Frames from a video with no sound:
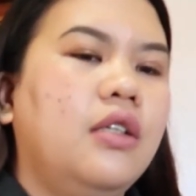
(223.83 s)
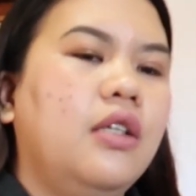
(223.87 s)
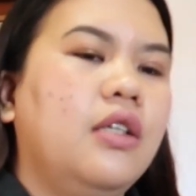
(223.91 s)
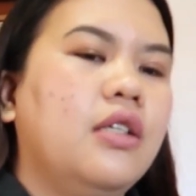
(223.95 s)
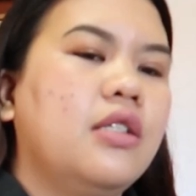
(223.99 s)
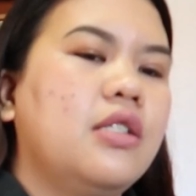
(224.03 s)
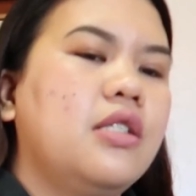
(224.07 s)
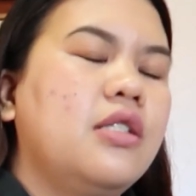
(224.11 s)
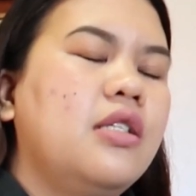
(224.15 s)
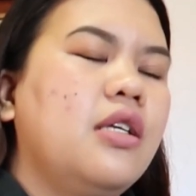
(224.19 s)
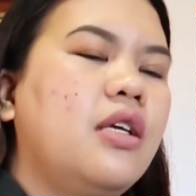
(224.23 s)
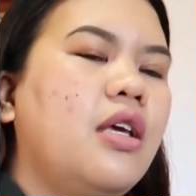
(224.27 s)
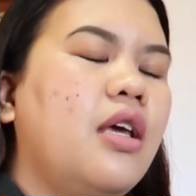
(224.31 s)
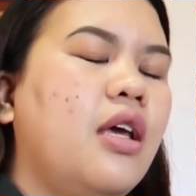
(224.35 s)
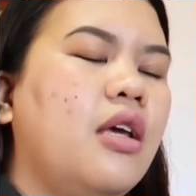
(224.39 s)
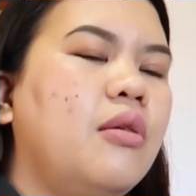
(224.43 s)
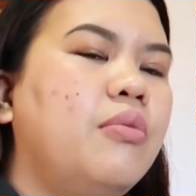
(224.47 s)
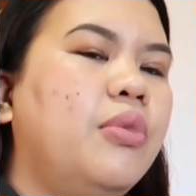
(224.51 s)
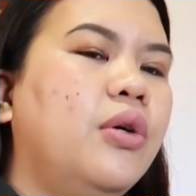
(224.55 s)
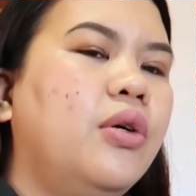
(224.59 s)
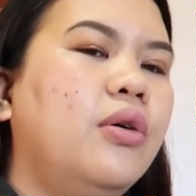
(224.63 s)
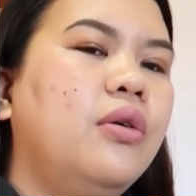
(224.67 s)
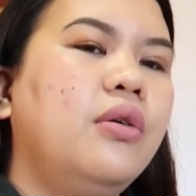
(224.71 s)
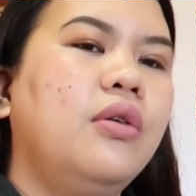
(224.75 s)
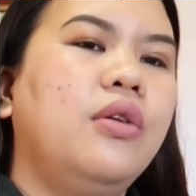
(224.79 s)
It's the
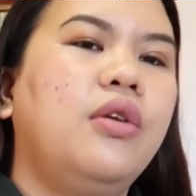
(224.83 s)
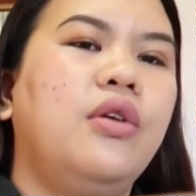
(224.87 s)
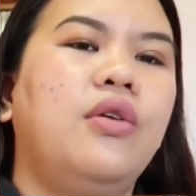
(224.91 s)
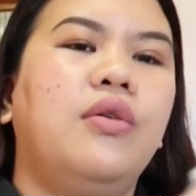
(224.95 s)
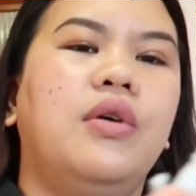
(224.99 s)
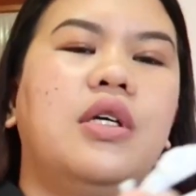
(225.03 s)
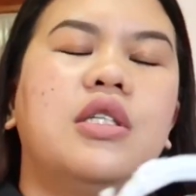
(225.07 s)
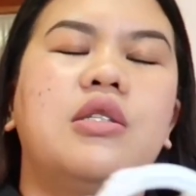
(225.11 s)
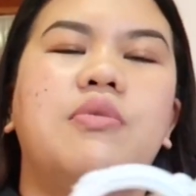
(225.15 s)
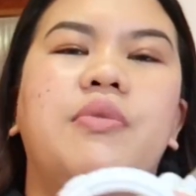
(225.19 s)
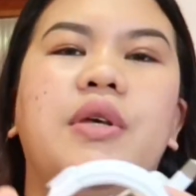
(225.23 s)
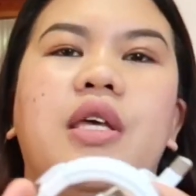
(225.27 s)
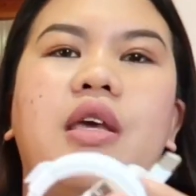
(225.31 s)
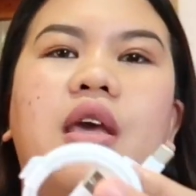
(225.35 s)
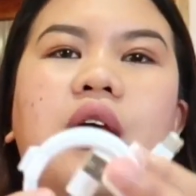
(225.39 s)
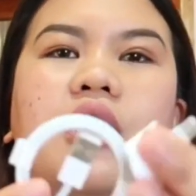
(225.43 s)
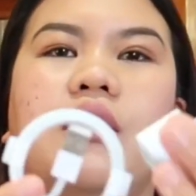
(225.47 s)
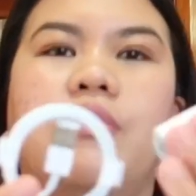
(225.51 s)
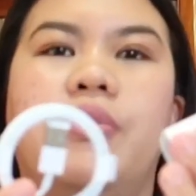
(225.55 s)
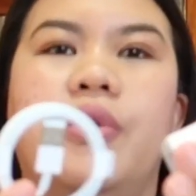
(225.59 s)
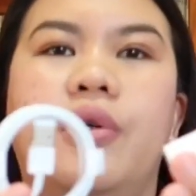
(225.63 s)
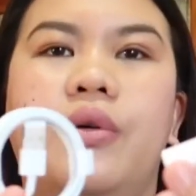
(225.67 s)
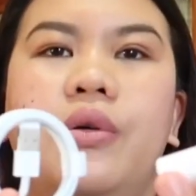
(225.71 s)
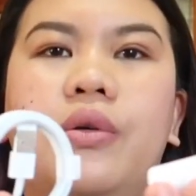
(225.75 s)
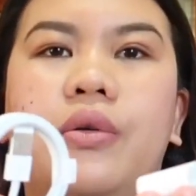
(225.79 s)
cable, USB
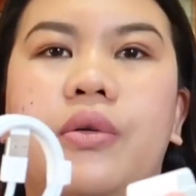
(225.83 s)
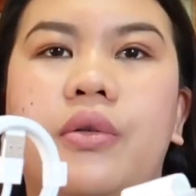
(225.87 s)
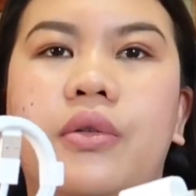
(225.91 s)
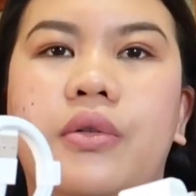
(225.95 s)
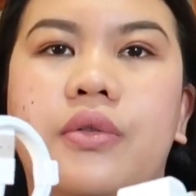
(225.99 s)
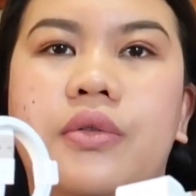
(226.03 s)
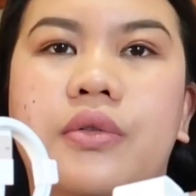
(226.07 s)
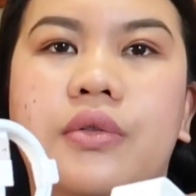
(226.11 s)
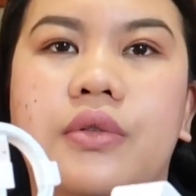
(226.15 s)
cable.